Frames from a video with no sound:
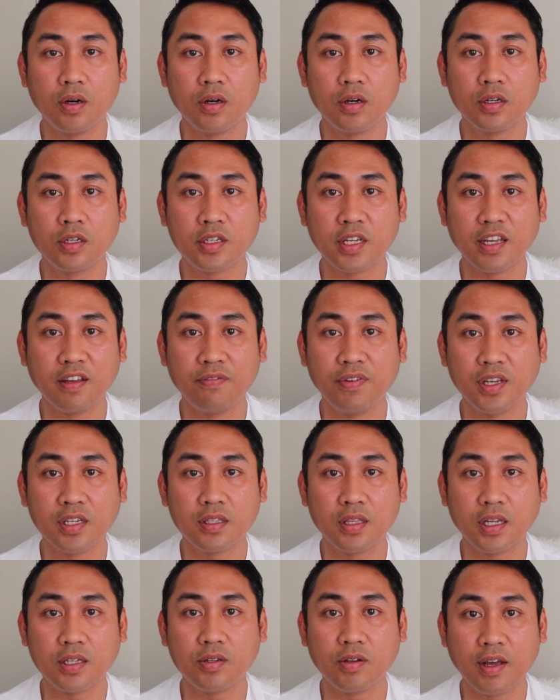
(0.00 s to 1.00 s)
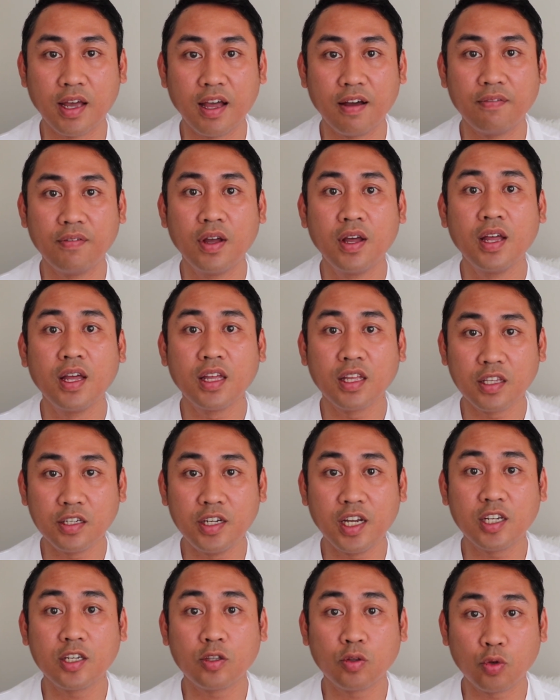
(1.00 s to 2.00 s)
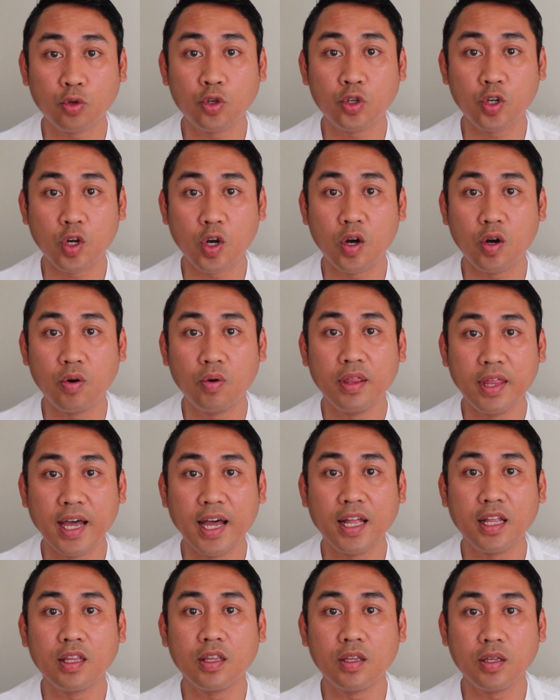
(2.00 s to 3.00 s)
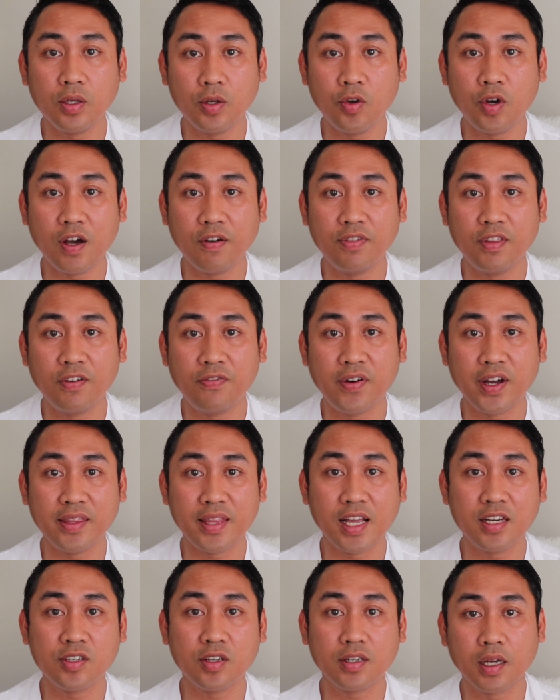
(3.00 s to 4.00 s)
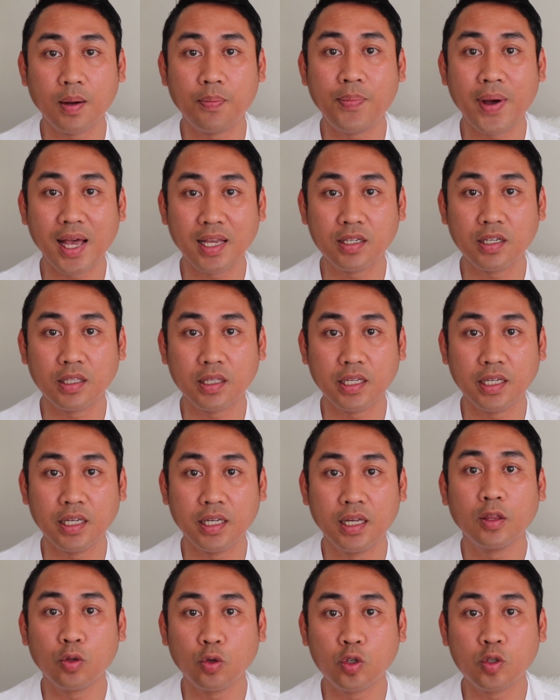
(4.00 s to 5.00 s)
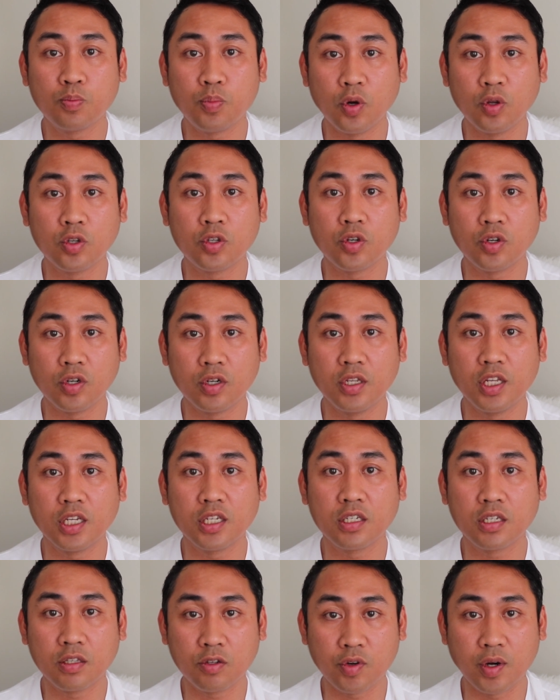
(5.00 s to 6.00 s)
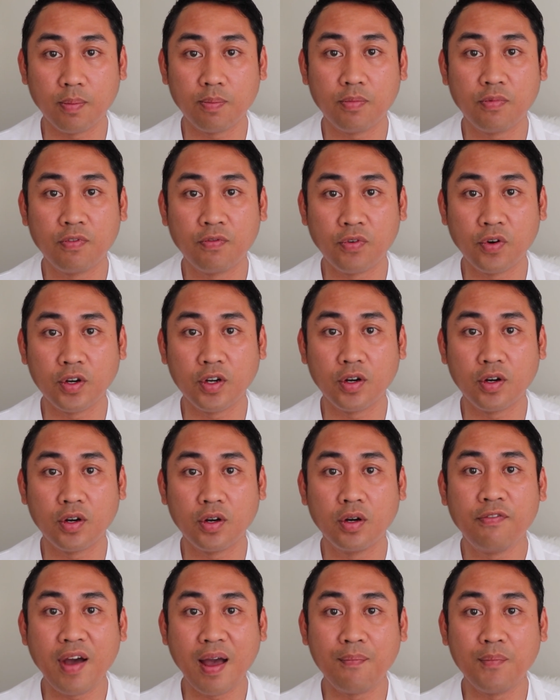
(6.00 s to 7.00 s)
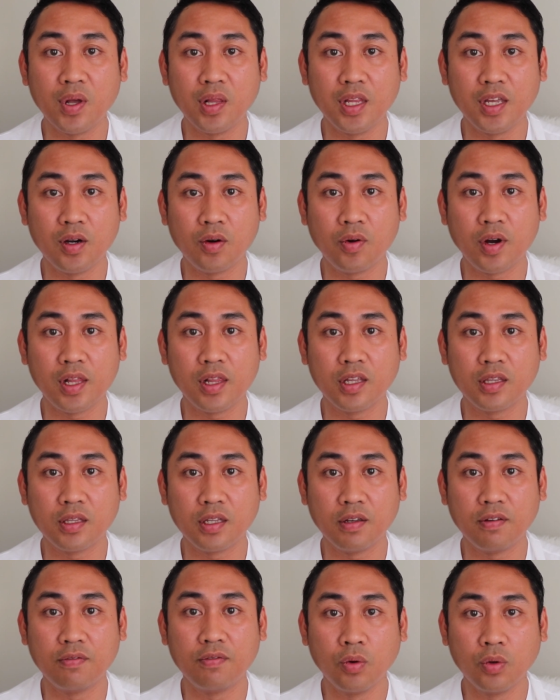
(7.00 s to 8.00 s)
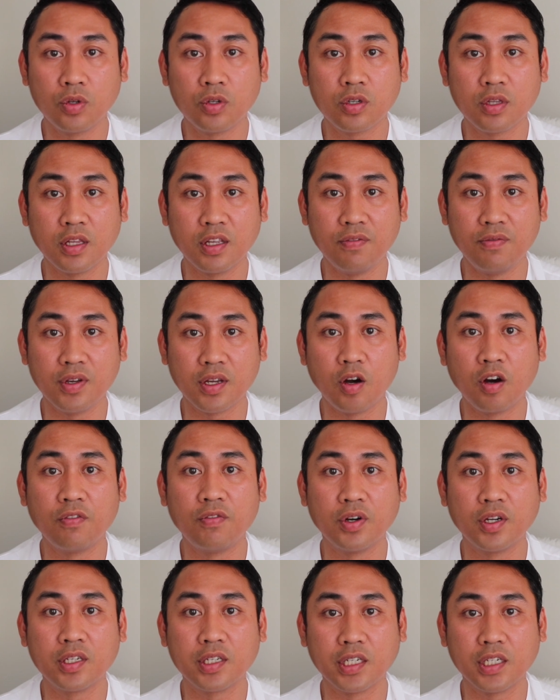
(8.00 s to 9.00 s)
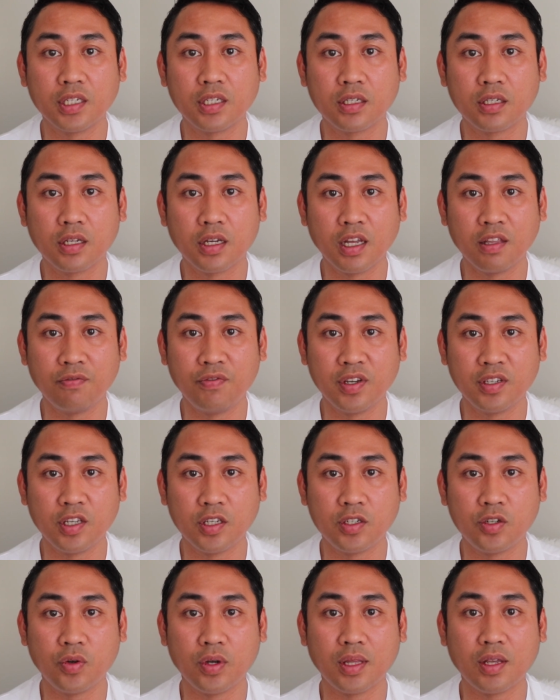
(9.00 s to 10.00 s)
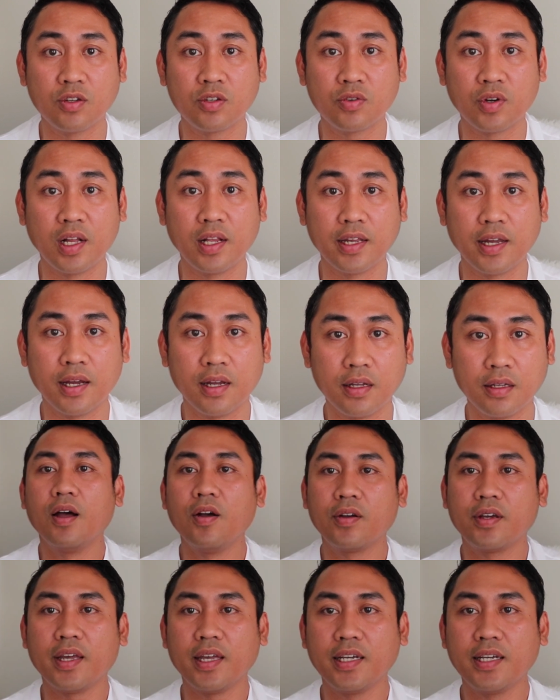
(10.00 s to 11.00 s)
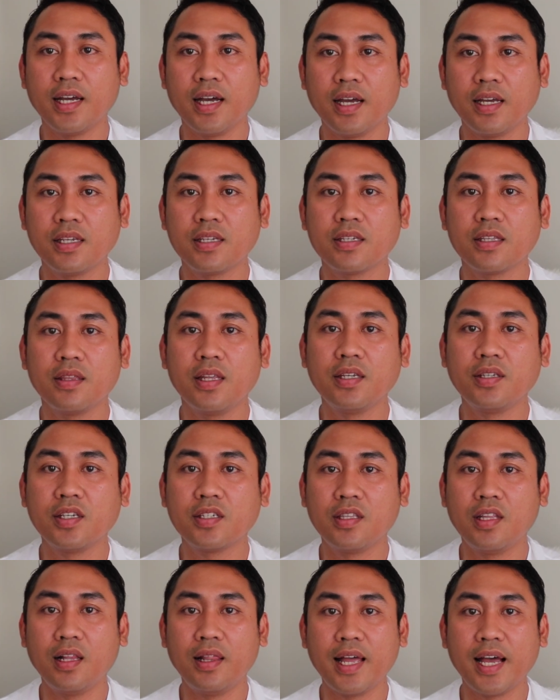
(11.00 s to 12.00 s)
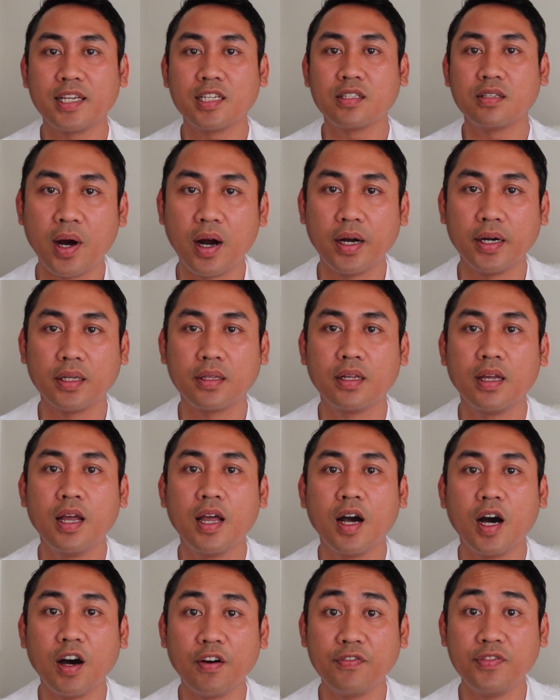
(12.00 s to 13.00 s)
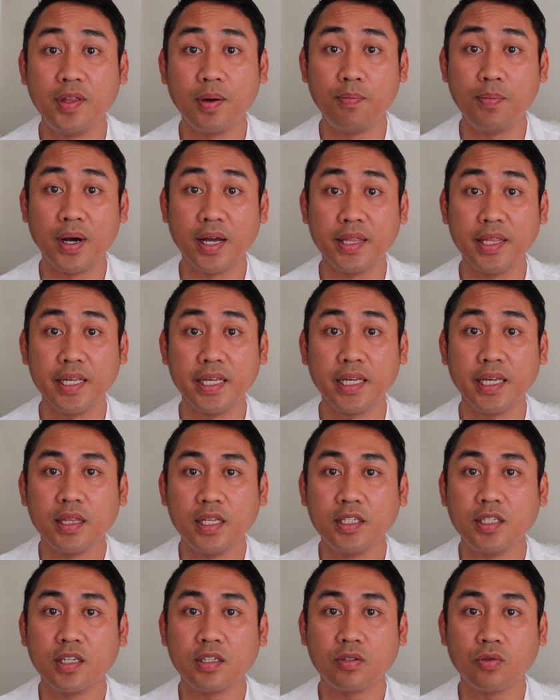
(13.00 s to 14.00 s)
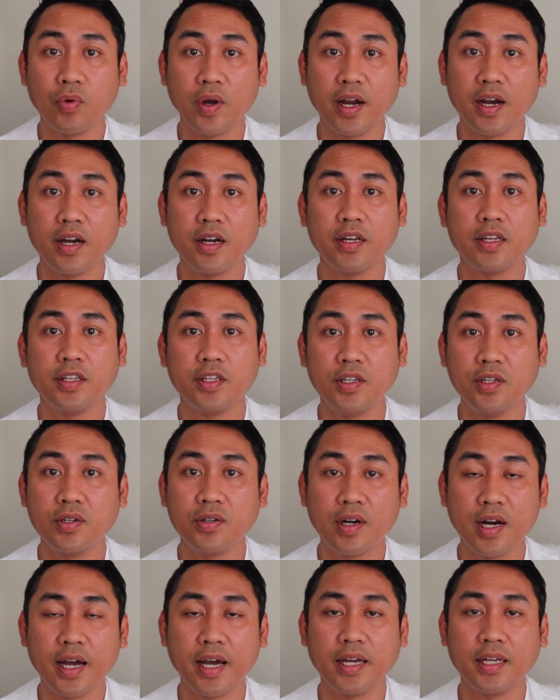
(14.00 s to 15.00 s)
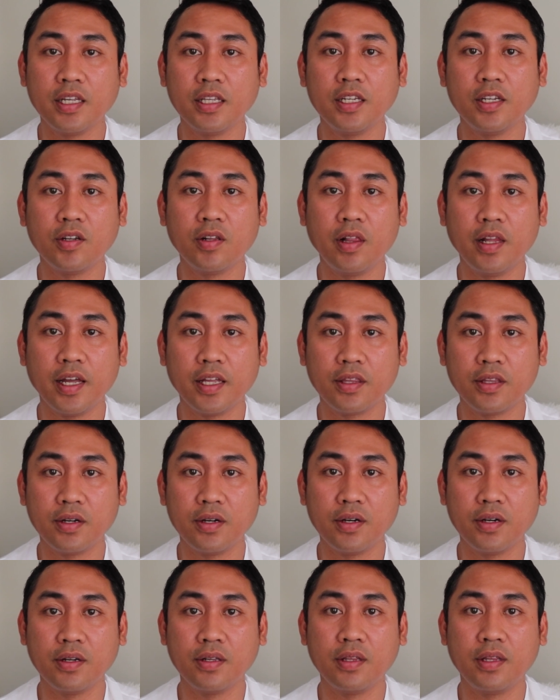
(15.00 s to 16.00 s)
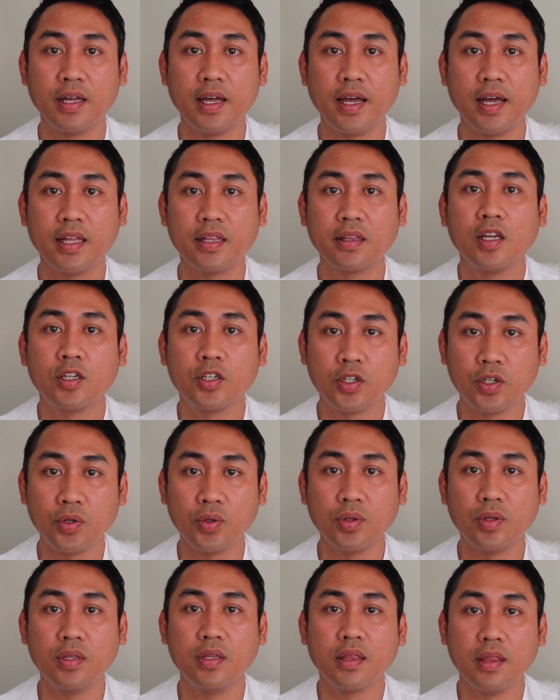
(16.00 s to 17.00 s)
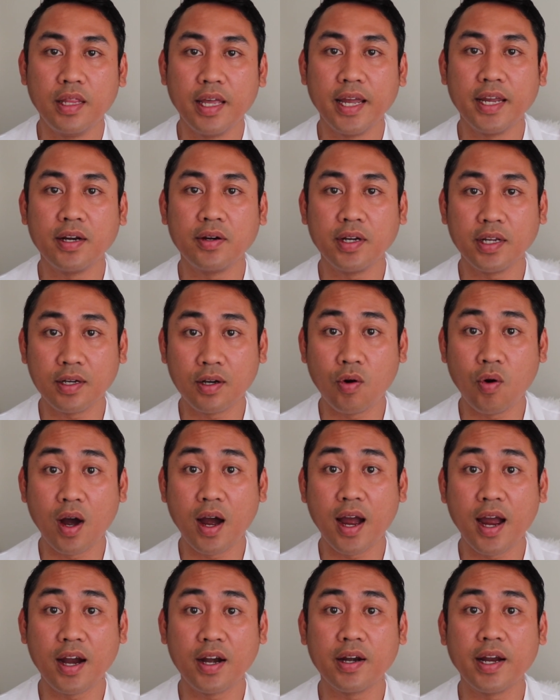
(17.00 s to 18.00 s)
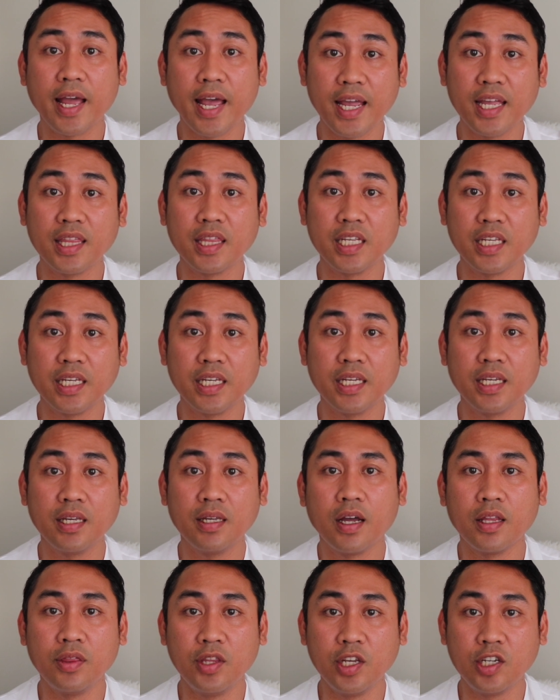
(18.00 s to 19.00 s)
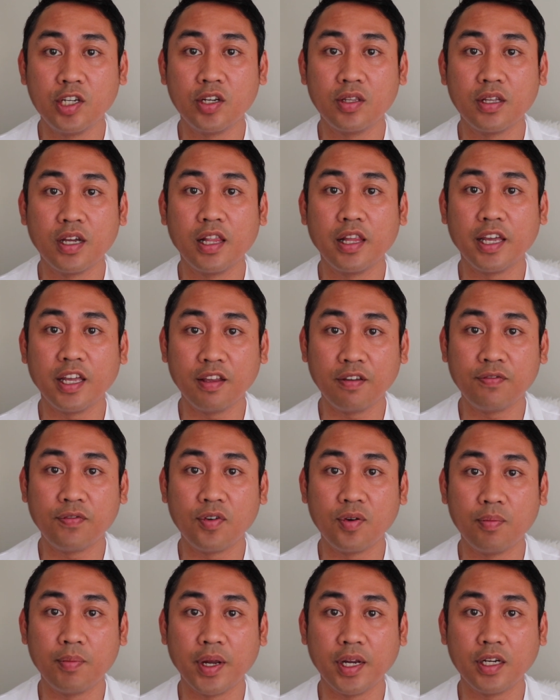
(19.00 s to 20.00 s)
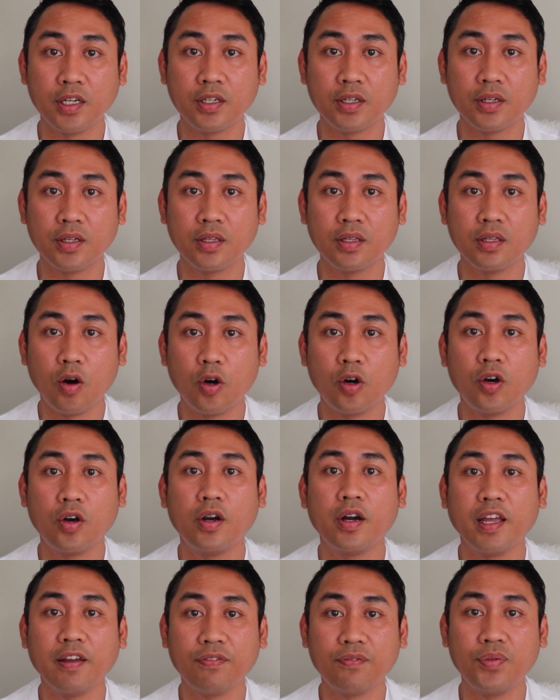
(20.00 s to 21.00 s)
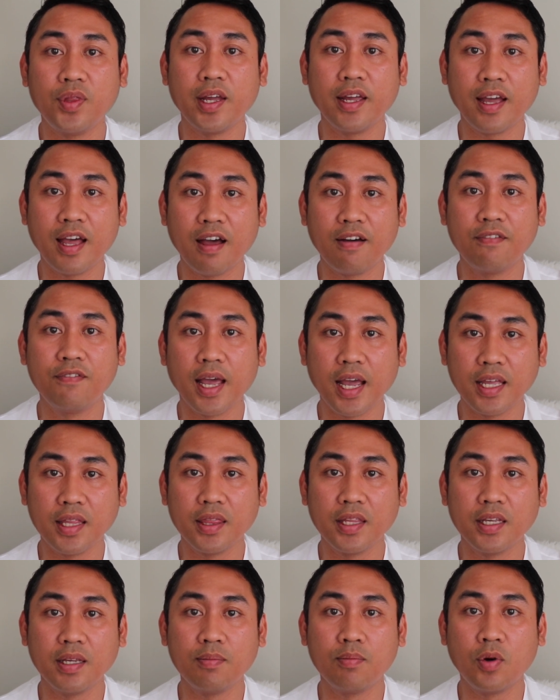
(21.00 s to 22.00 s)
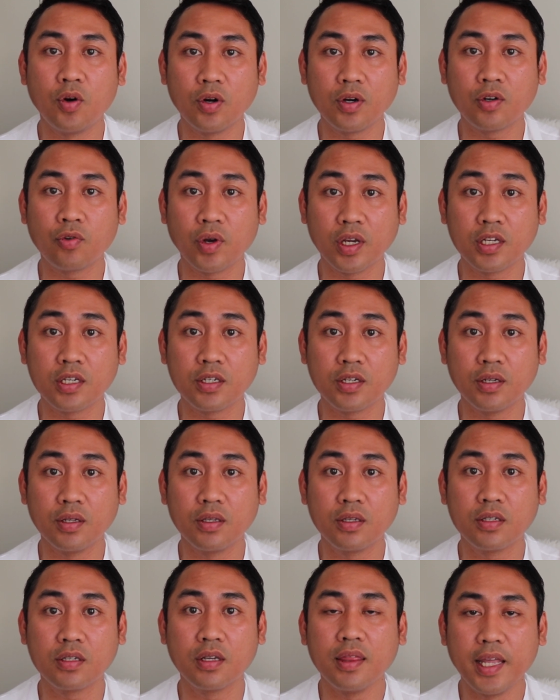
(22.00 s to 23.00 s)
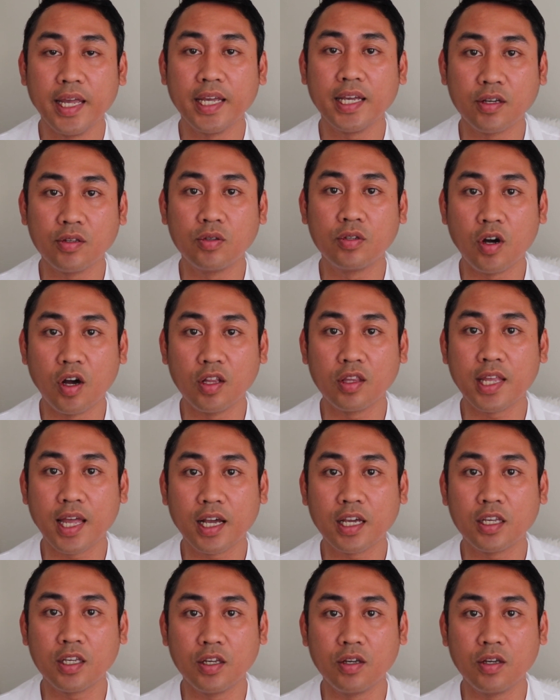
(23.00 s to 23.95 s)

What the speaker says: savings that you have. just to show that you have the financial capacity to sponsor this trip for your family or relative who's living overseas and visit you in Australia. Okay guys, this is the last part of the body. This is where you write in your letter that should they require any additional information or if they have any more questions, they could contact